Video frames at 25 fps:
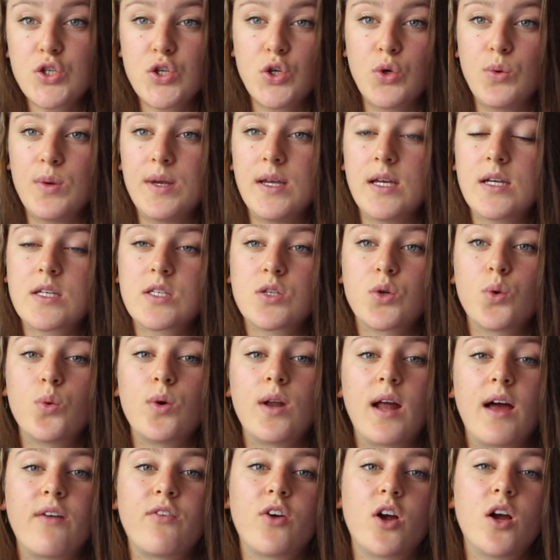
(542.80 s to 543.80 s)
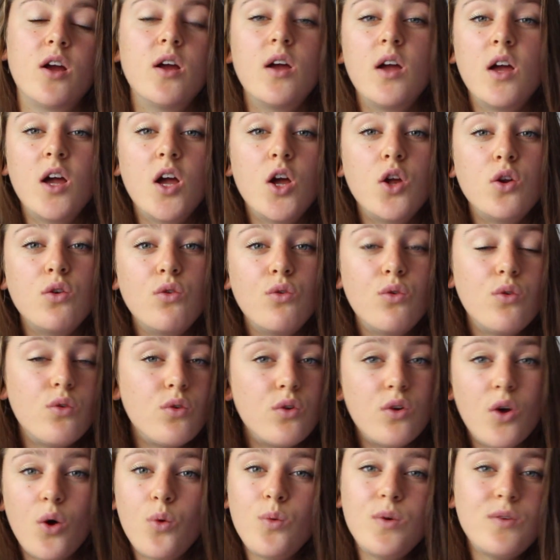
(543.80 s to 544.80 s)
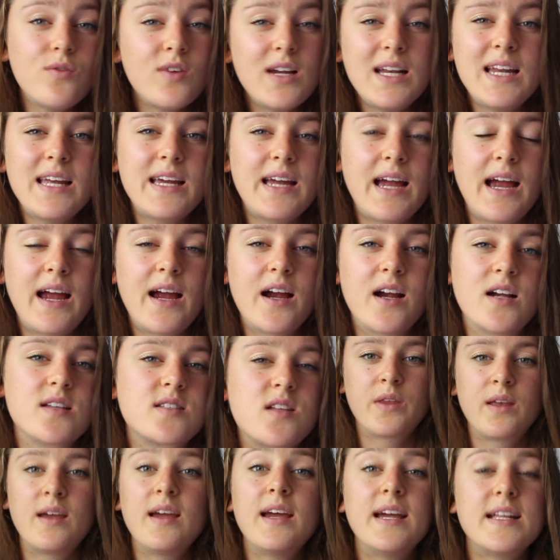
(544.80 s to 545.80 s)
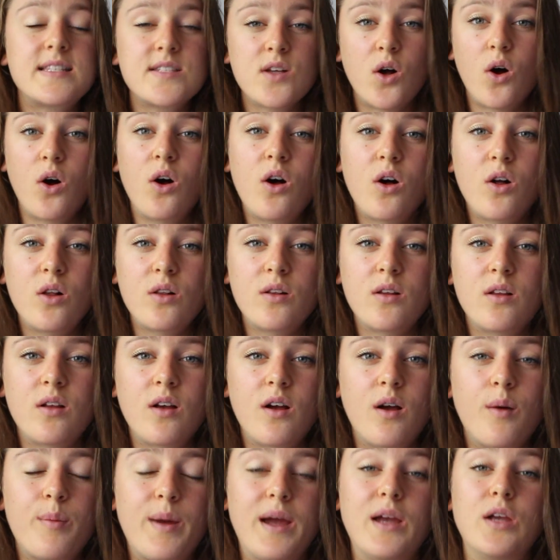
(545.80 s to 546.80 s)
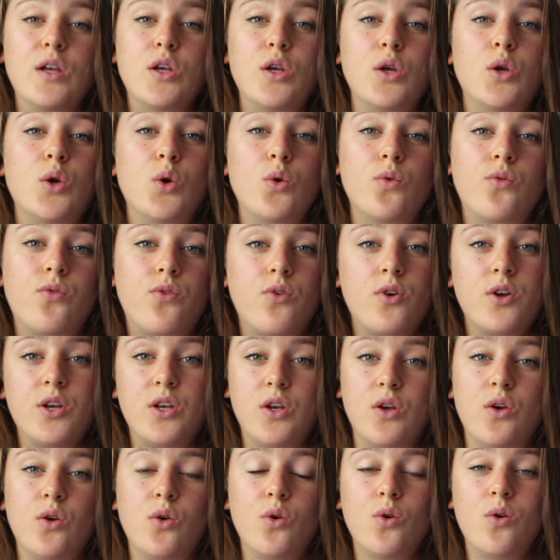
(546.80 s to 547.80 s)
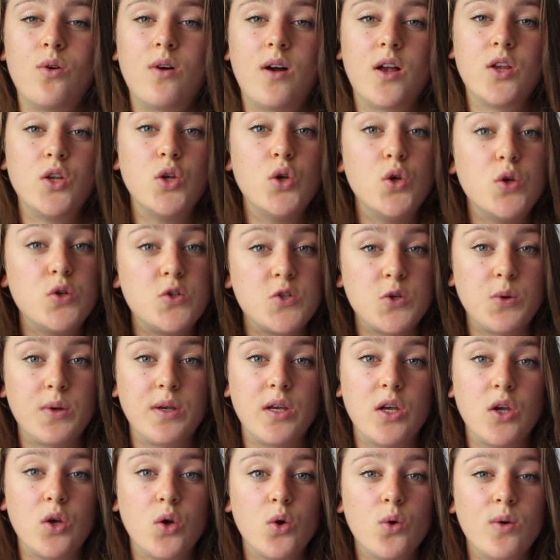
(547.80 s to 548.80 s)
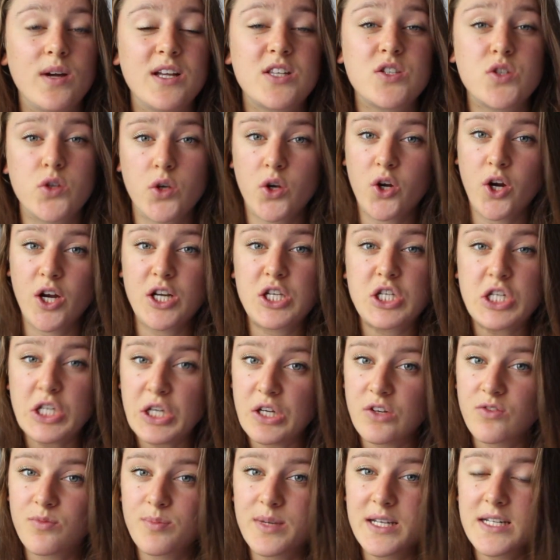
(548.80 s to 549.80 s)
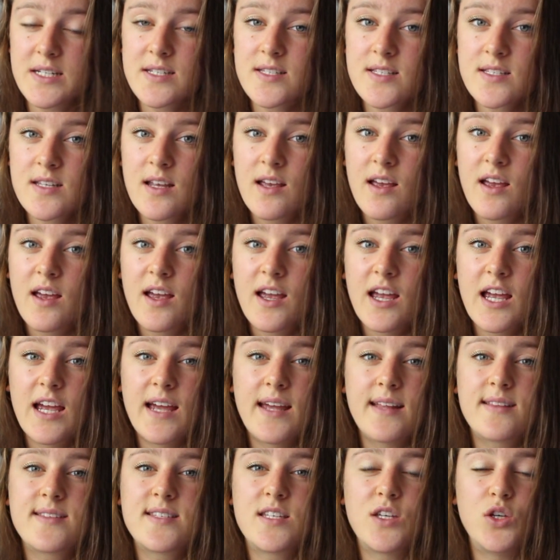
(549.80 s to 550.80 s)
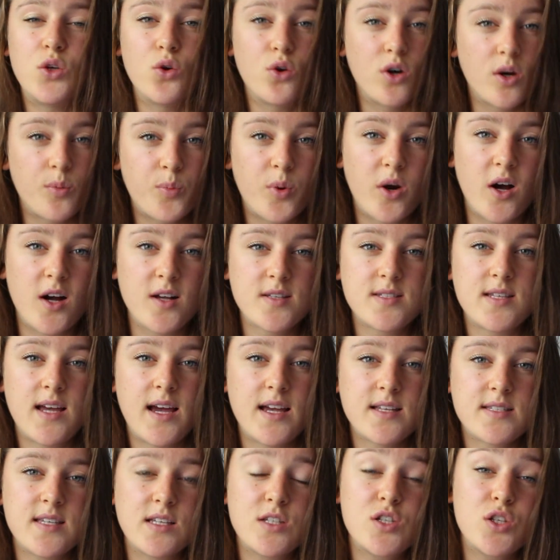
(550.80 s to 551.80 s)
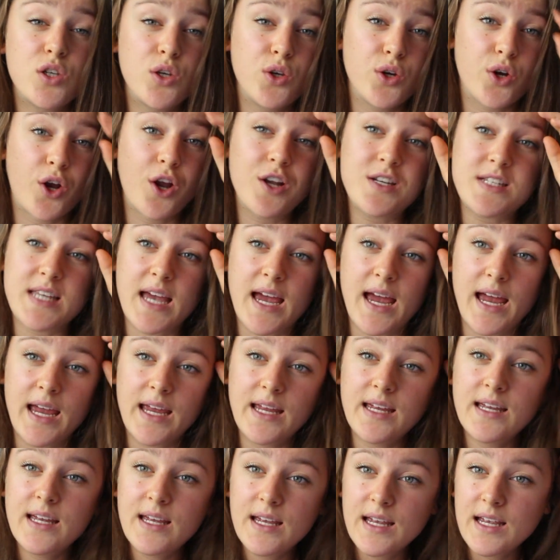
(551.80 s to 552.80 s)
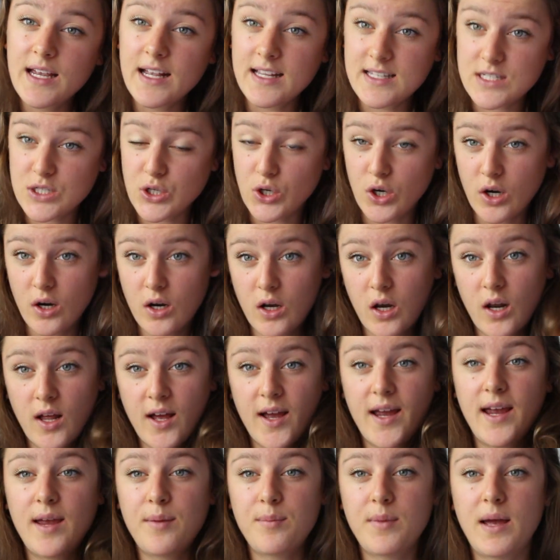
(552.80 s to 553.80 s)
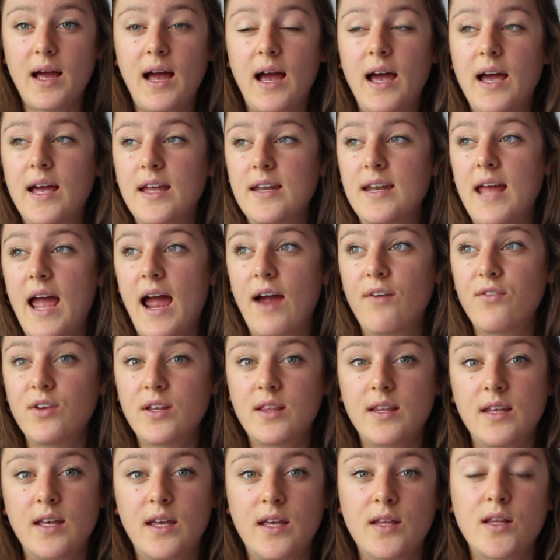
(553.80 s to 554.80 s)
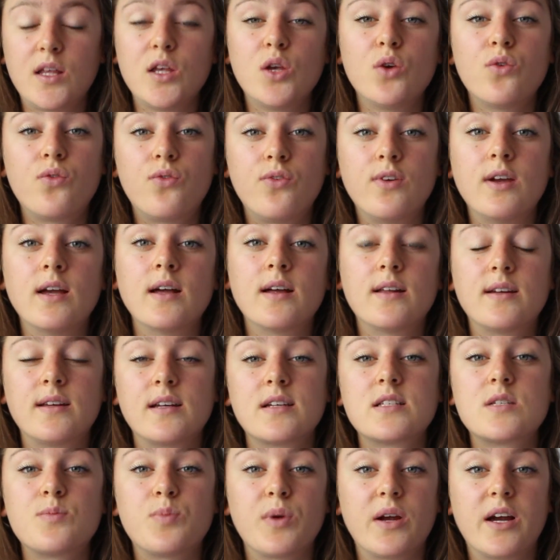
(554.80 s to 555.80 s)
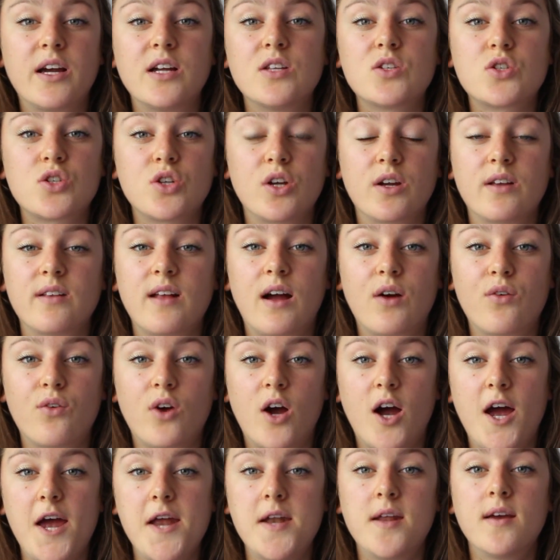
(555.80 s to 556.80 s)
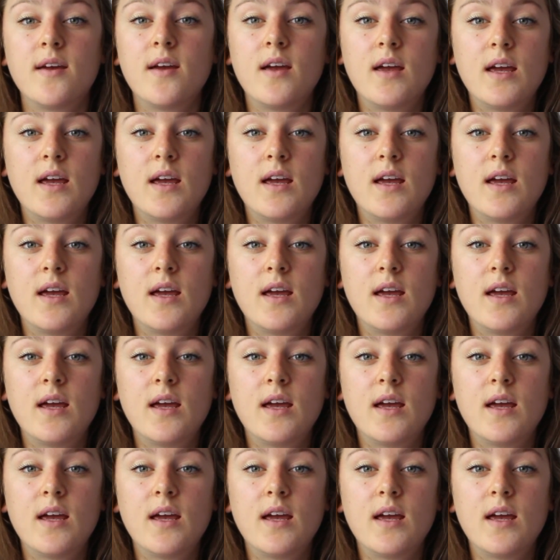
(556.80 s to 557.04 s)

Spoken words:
2 weeks or whatever. No one really cares. It's all about you, for you, and you doing you. It's your achievement. It's your process. It's your day. It's your climb, and everything that you feel and experience during that ride